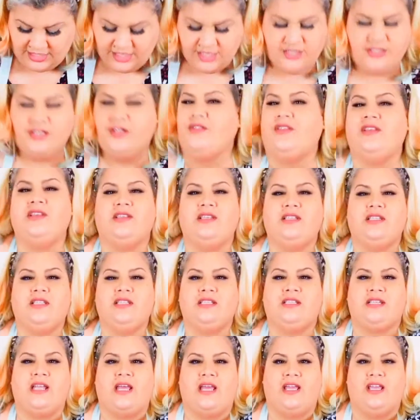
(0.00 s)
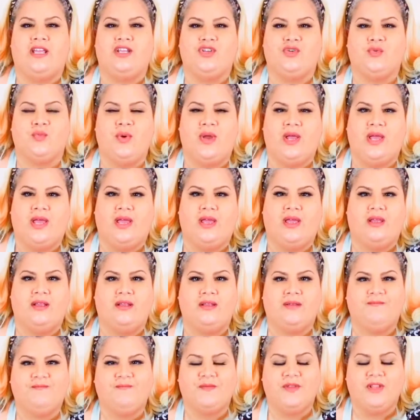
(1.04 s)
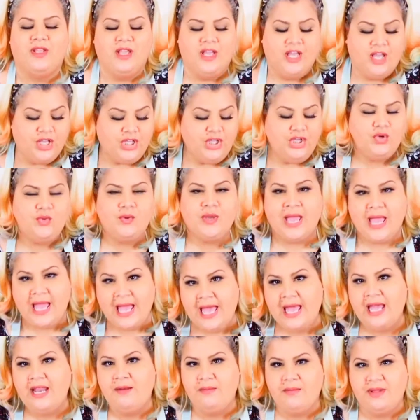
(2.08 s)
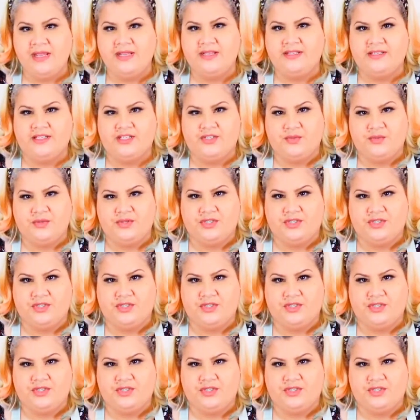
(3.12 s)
So this is the stage where you can mix this with a